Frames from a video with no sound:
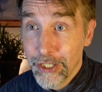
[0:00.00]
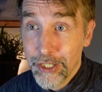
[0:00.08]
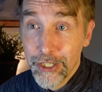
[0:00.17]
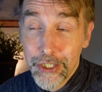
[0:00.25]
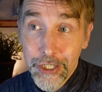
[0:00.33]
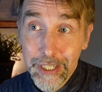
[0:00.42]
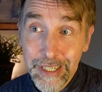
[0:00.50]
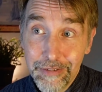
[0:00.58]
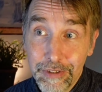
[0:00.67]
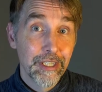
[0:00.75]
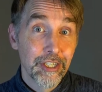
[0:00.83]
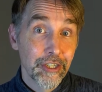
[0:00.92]
urgent
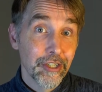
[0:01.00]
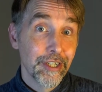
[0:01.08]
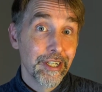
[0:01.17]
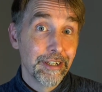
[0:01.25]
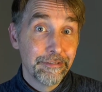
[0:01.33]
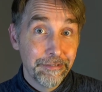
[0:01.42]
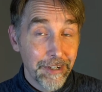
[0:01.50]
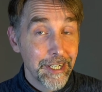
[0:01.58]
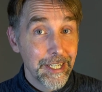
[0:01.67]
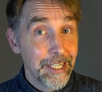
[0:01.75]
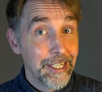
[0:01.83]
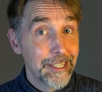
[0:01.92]
if desire
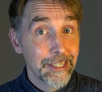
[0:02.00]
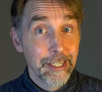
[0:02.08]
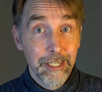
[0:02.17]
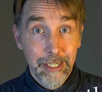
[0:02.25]
fades and